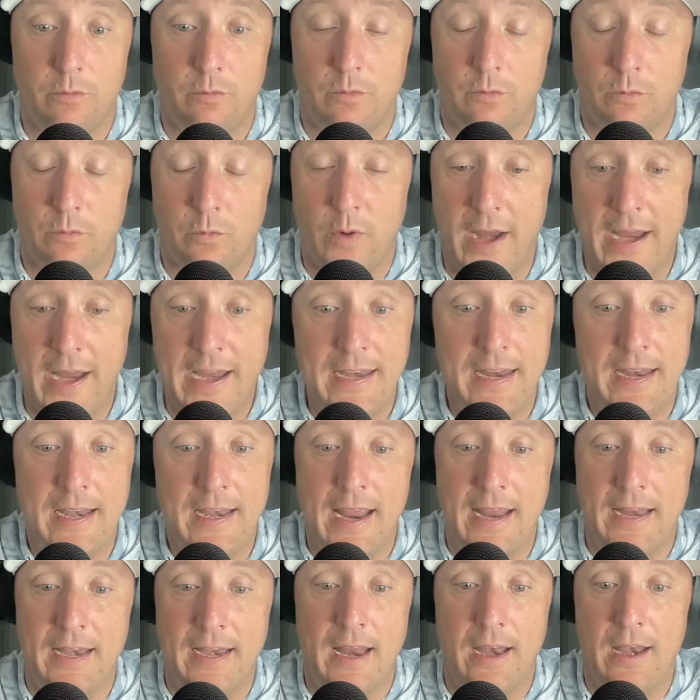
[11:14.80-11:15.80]
rated
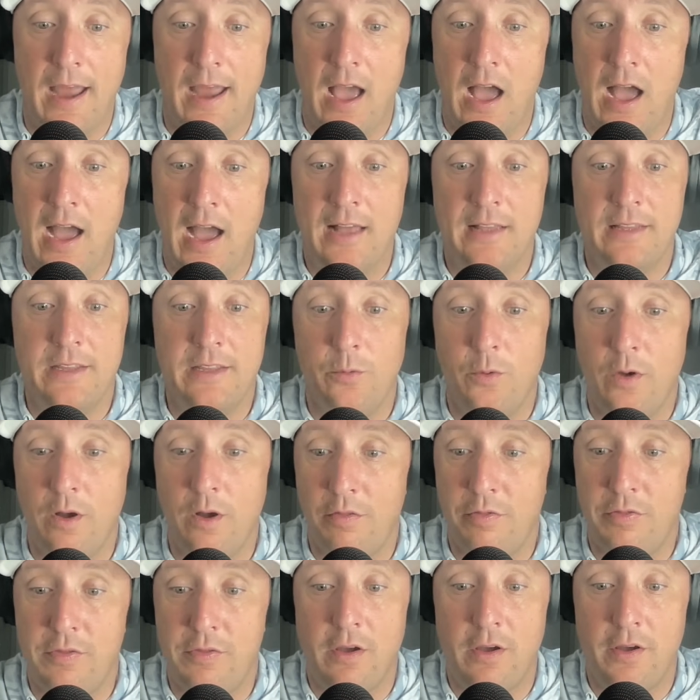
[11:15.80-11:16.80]
and highly
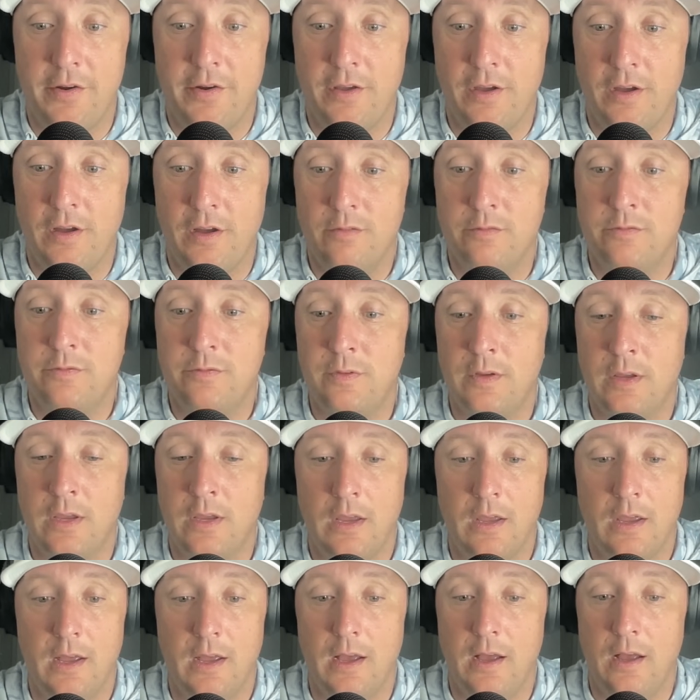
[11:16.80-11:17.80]
well thought of,
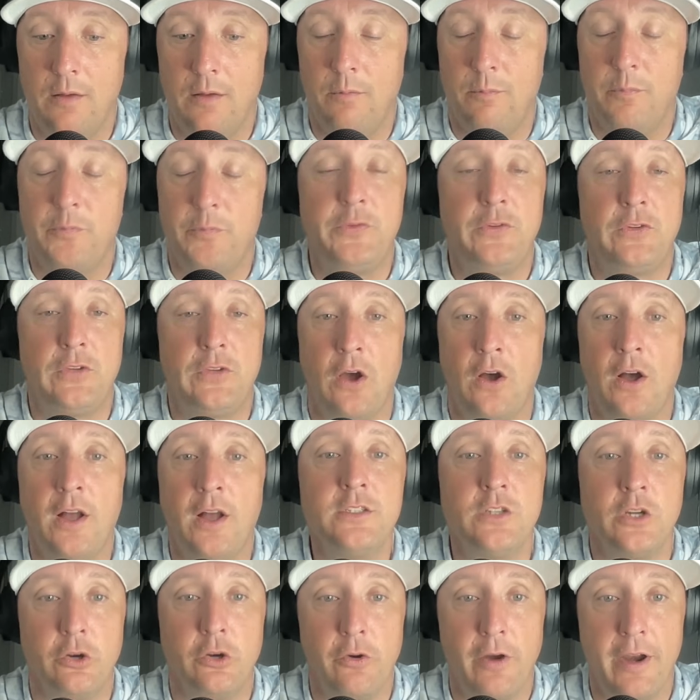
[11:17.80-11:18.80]

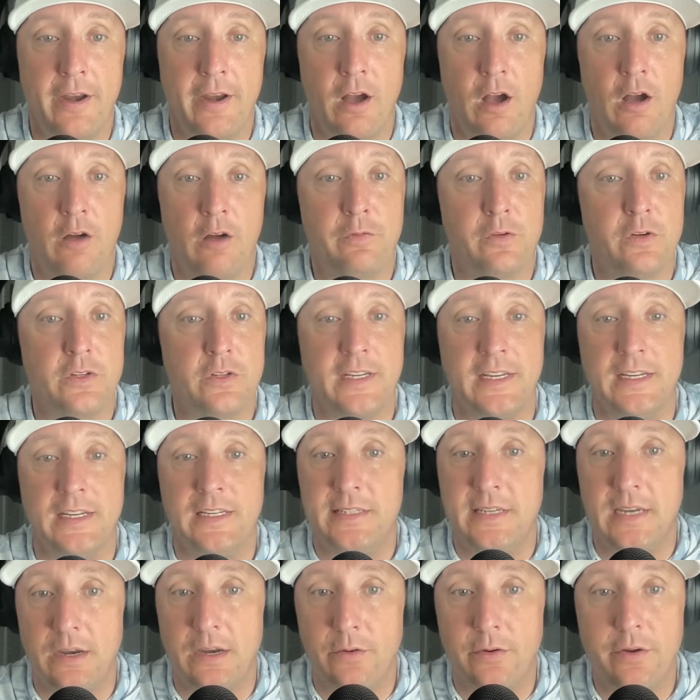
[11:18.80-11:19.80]
tons of great offers,
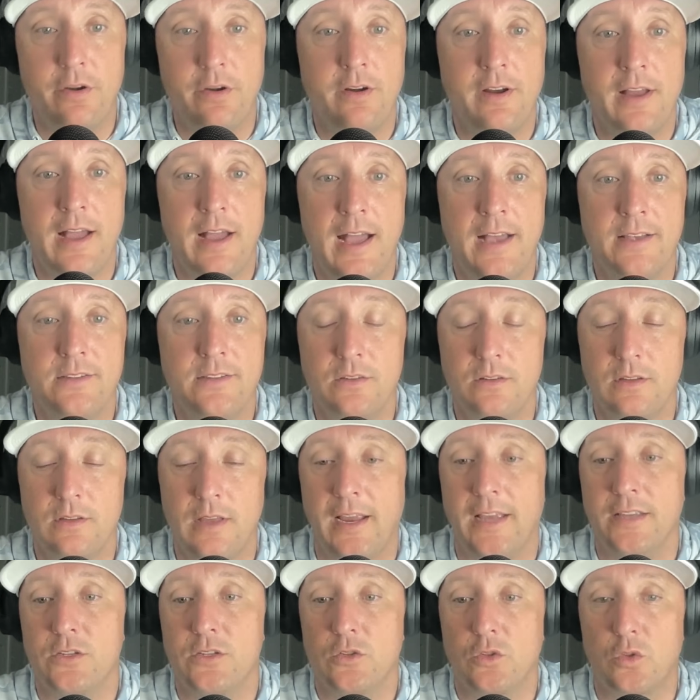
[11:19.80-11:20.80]
interior guys.
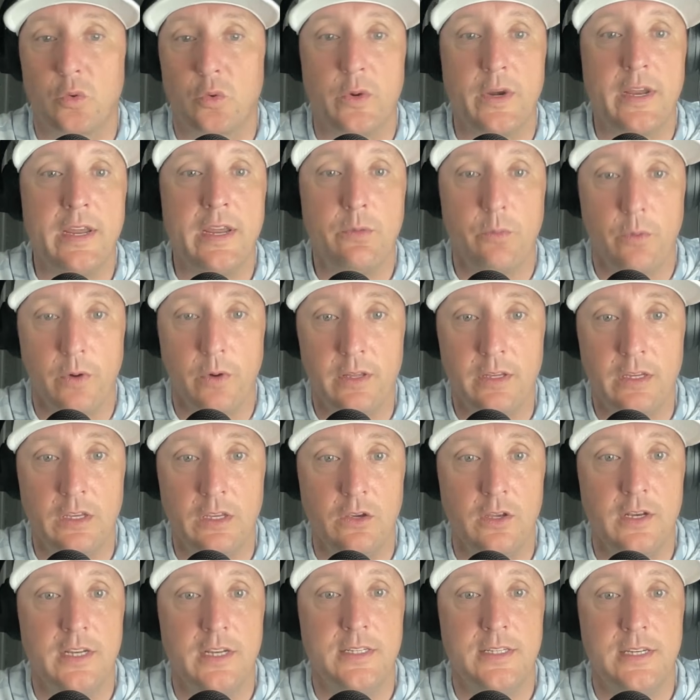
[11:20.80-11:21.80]
I guess 3 really
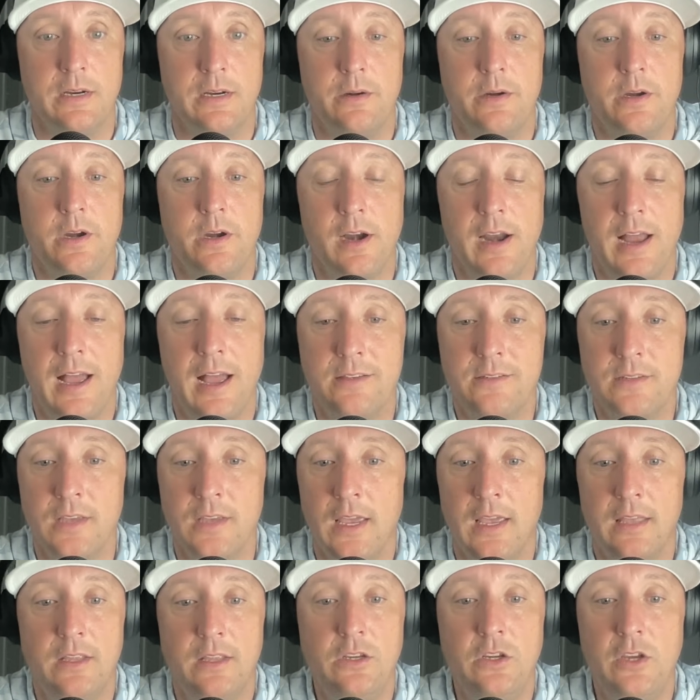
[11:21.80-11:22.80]
good interior guys.
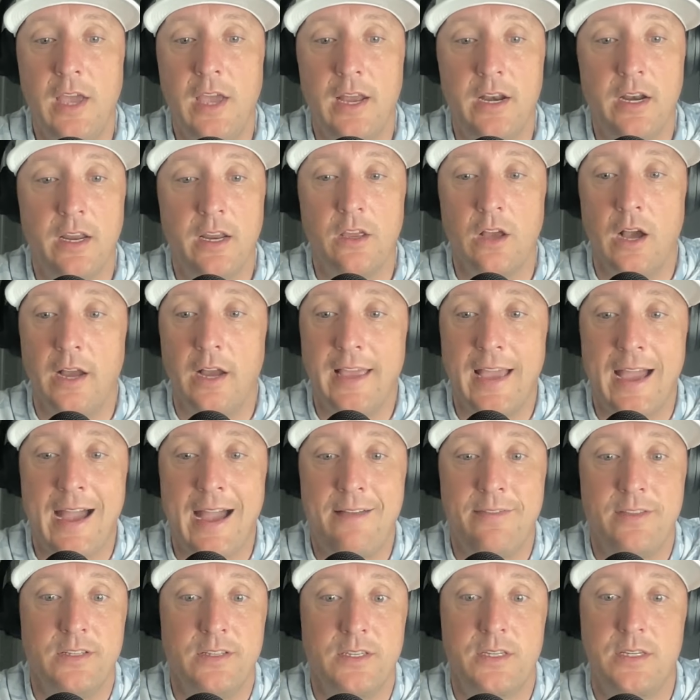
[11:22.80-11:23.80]
Then you got a
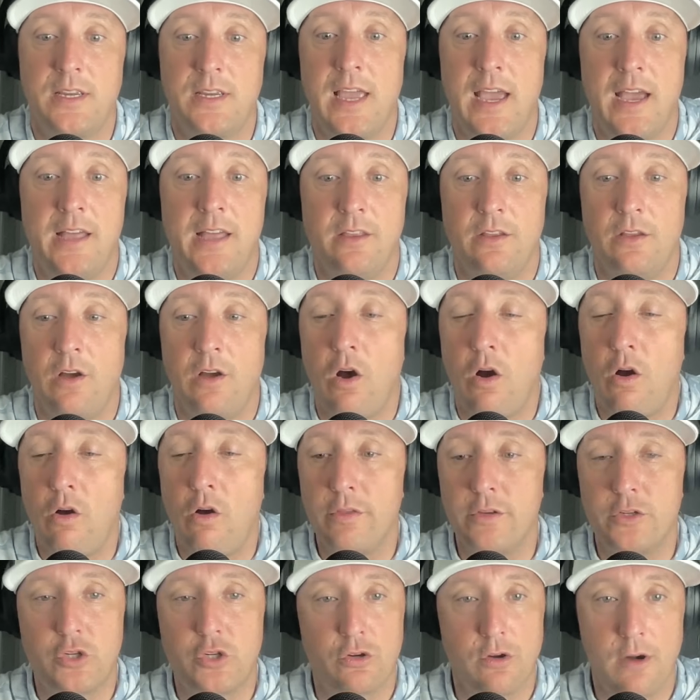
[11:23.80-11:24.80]
guy that's got all
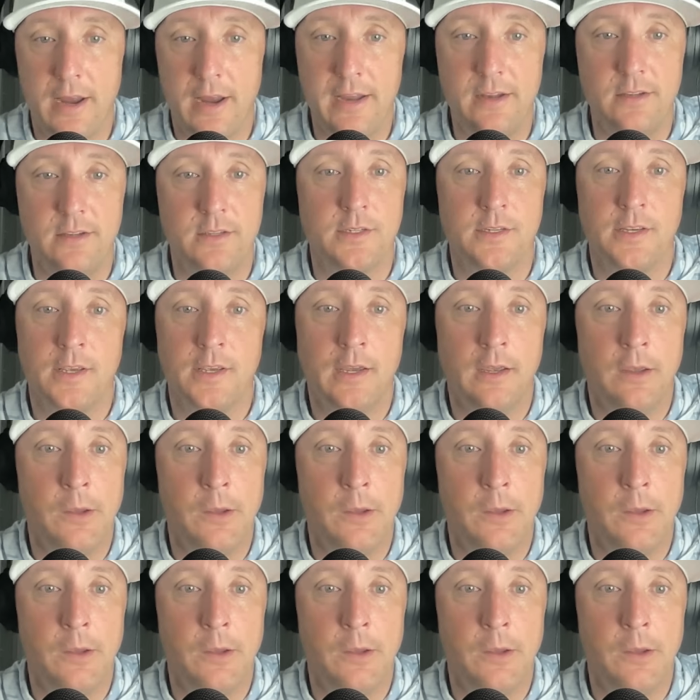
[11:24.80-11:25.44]
the traits